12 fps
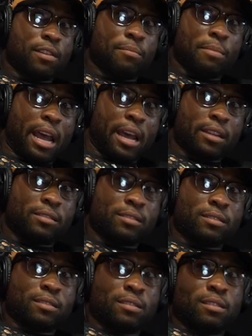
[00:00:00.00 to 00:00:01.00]
good backs.
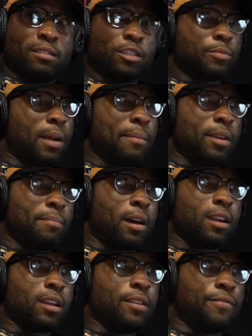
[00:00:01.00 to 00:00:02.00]
There's probably
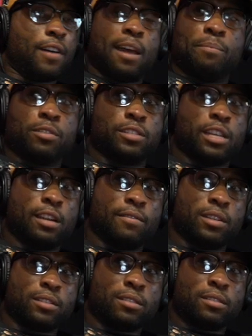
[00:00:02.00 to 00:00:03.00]
about a good five percent of
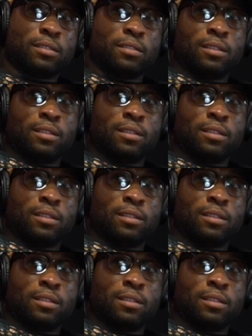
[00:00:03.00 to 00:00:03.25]
us,